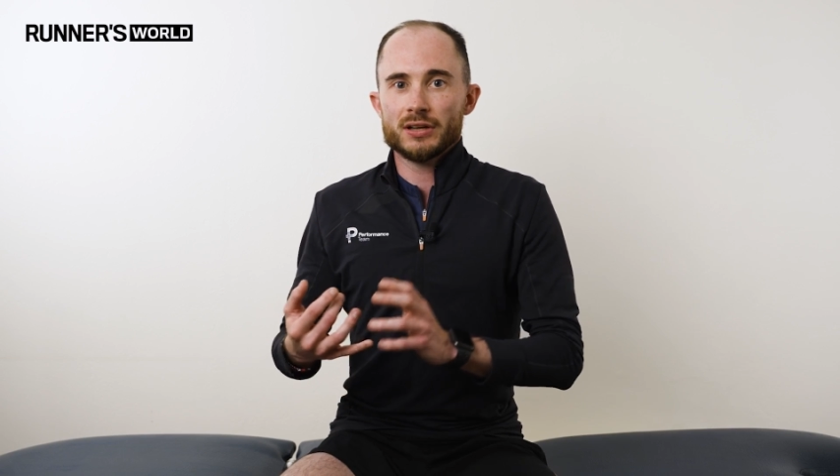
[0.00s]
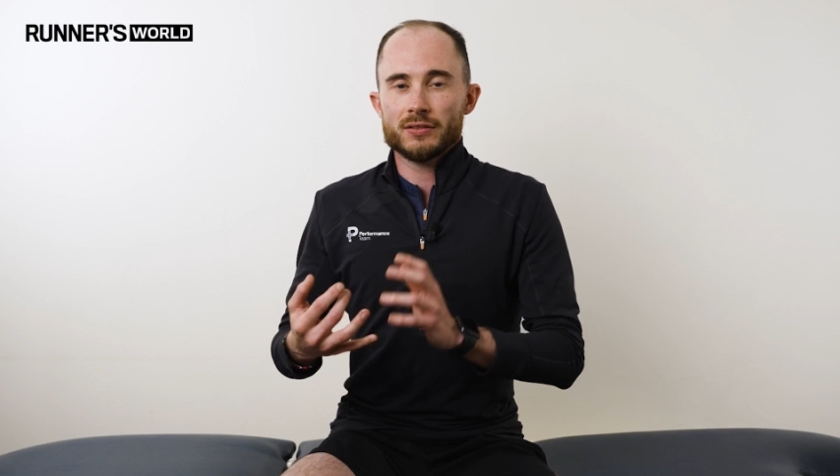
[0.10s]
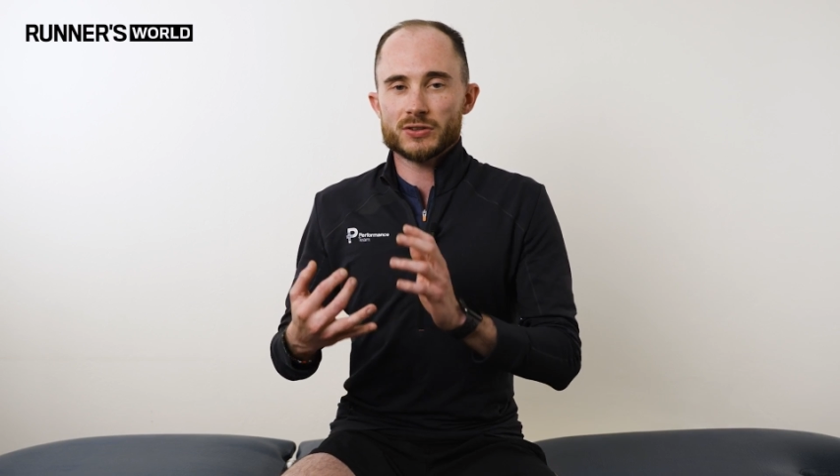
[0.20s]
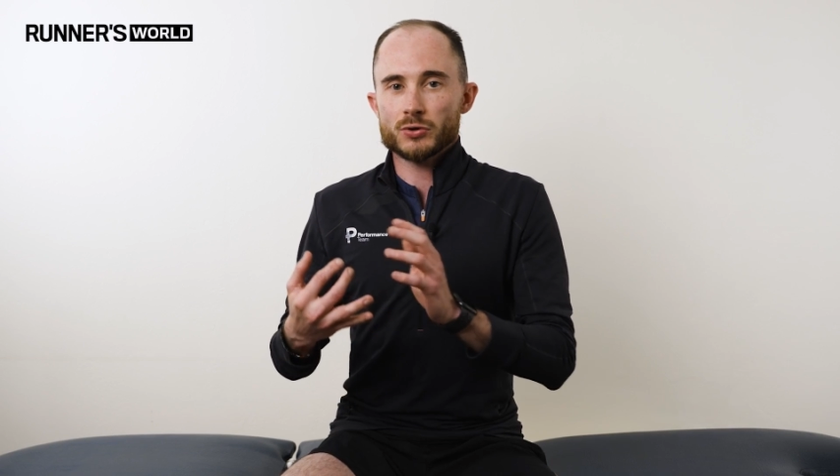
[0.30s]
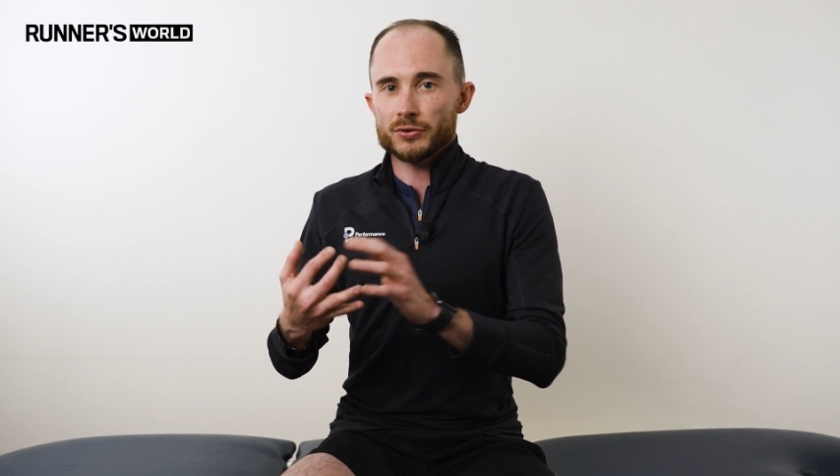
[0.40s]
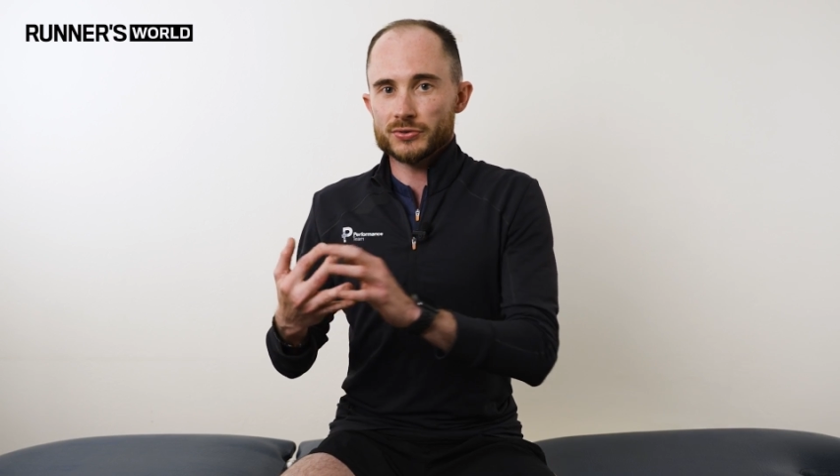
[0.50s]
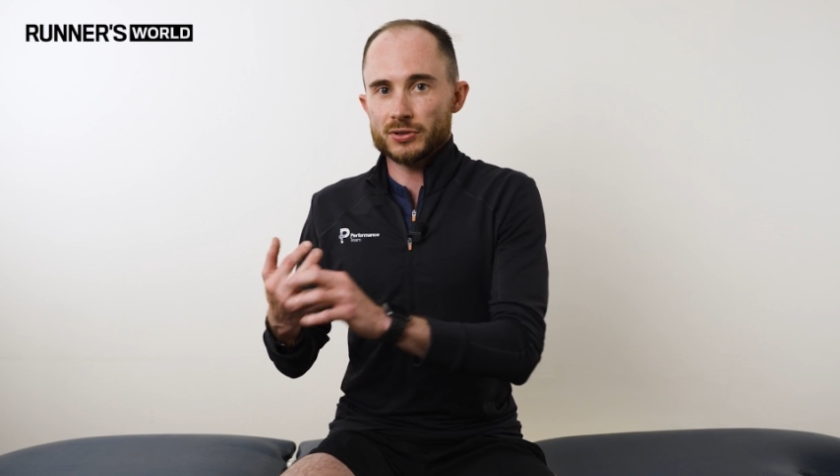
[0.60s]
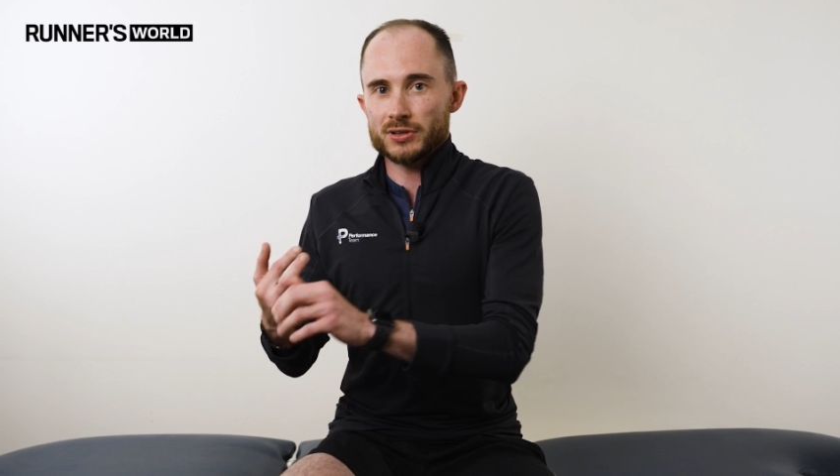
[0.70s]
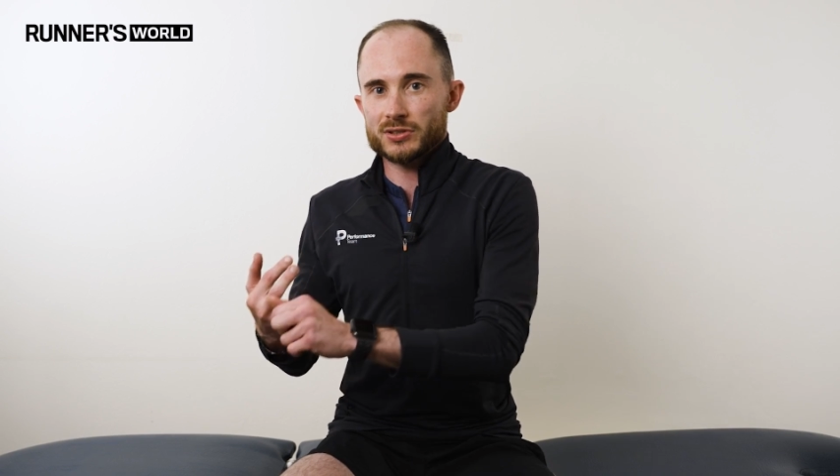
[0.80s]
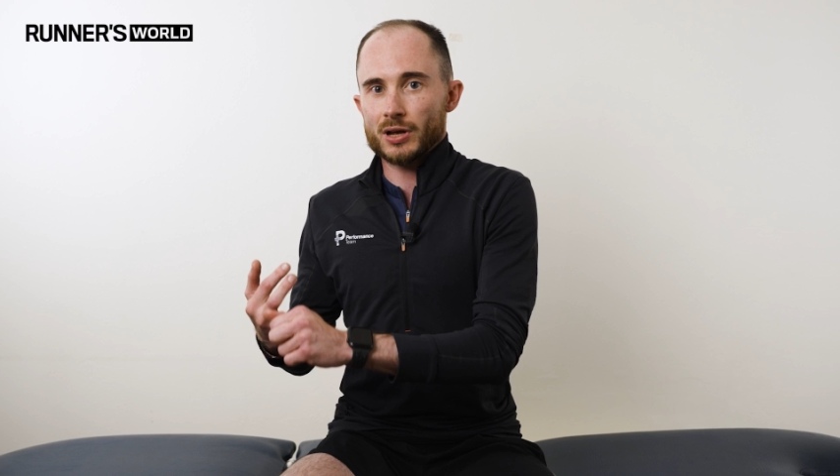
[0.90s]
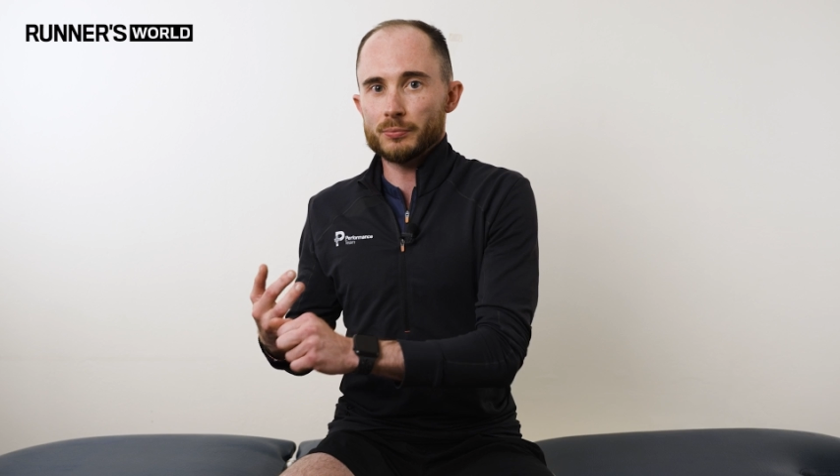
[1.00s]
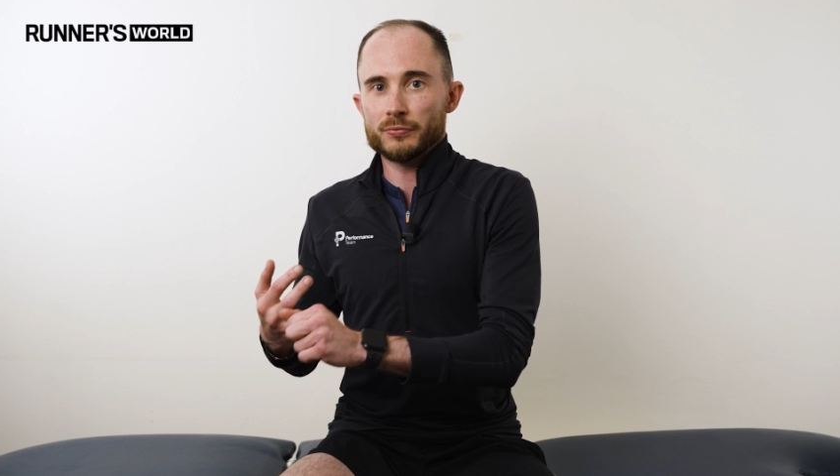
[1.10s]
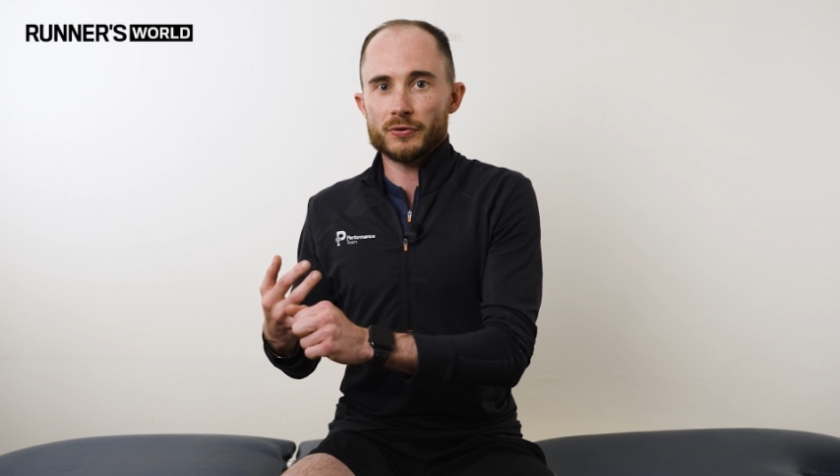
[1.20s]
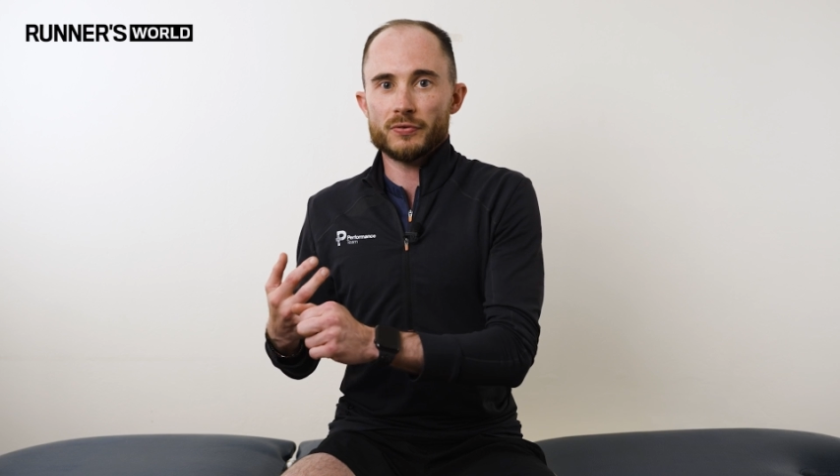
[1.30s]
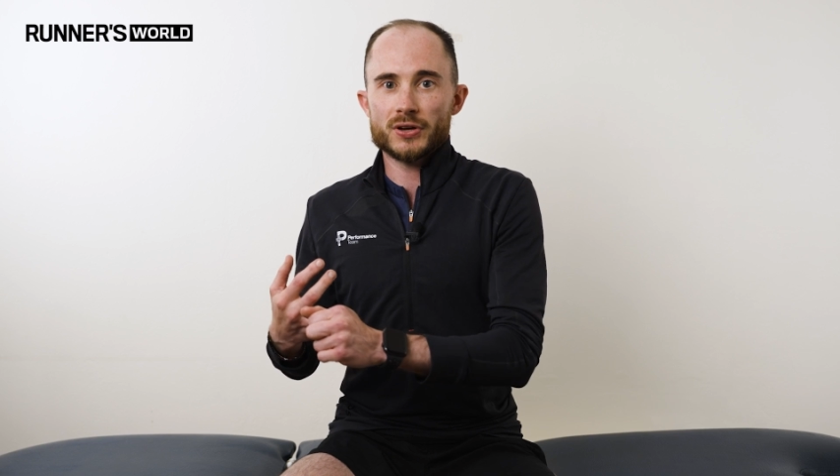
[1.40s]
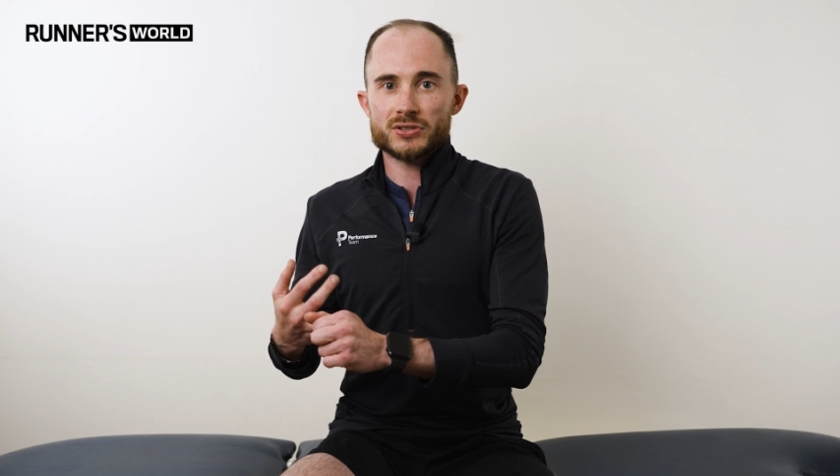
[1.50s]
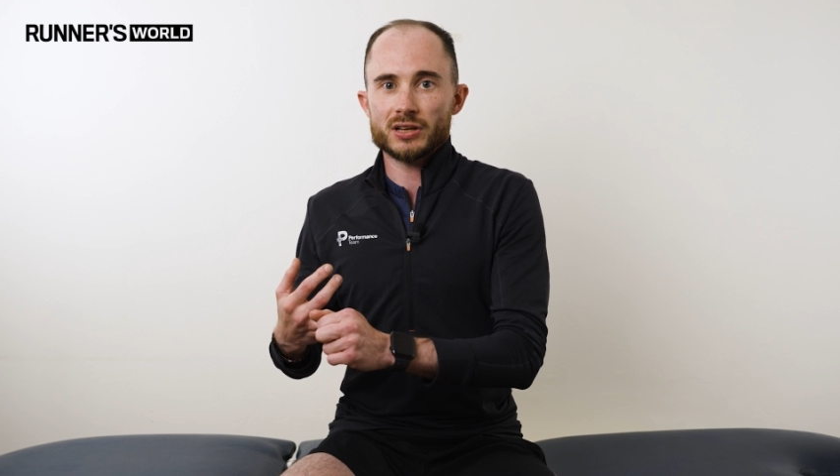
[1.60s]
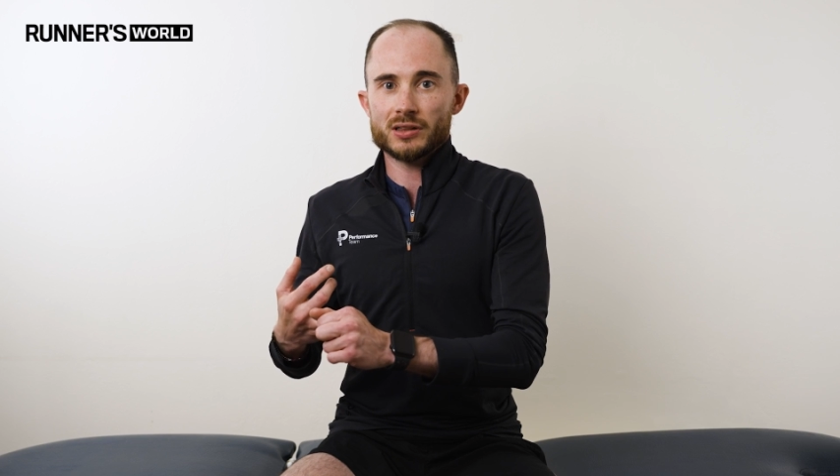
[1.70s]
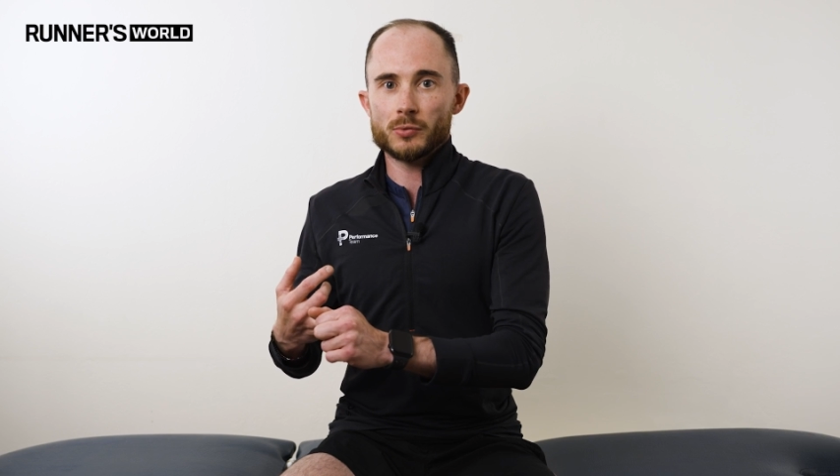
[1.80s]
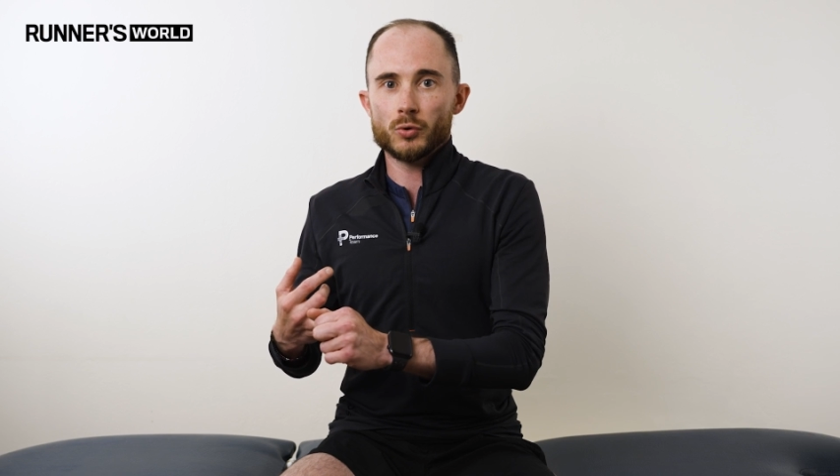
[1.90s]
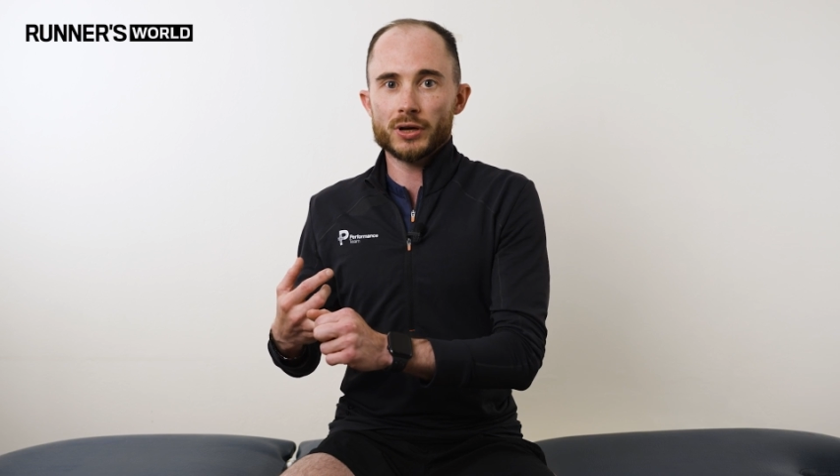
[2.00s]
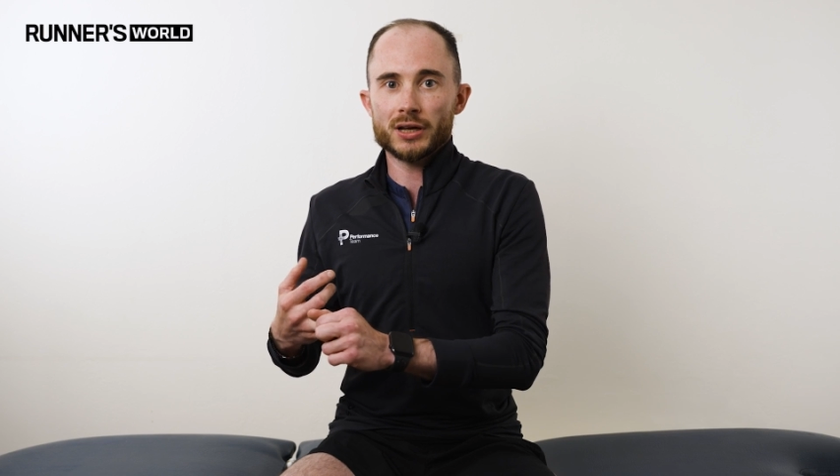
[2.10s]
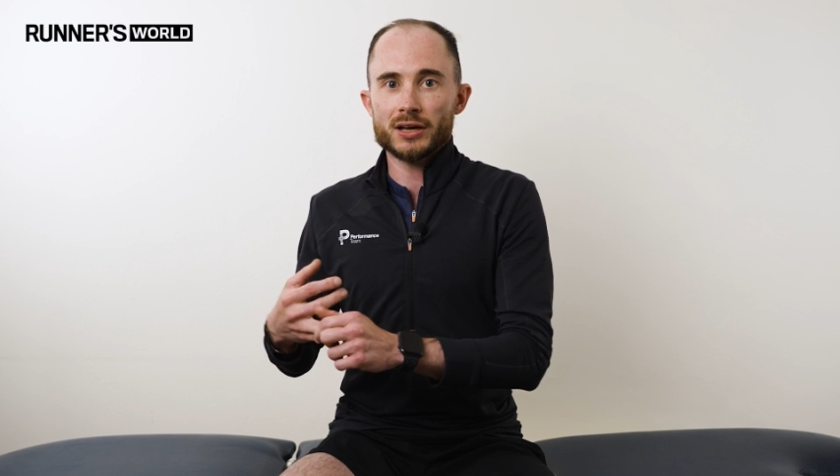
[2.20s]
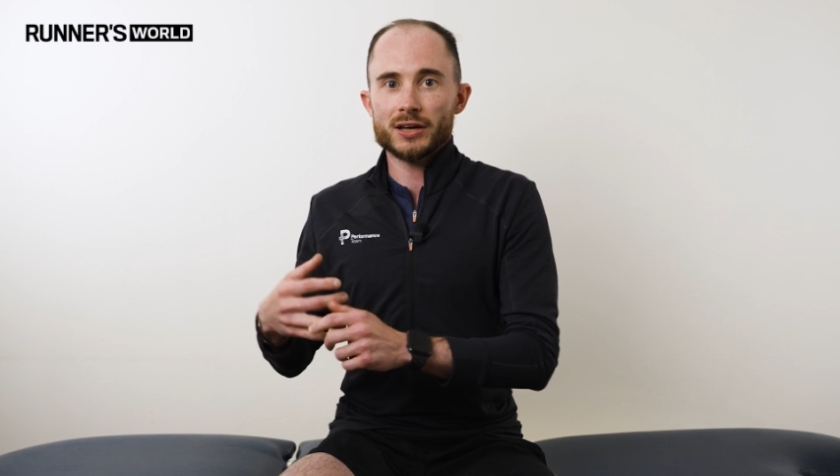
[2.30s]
this constant discomfort first thing in the morning,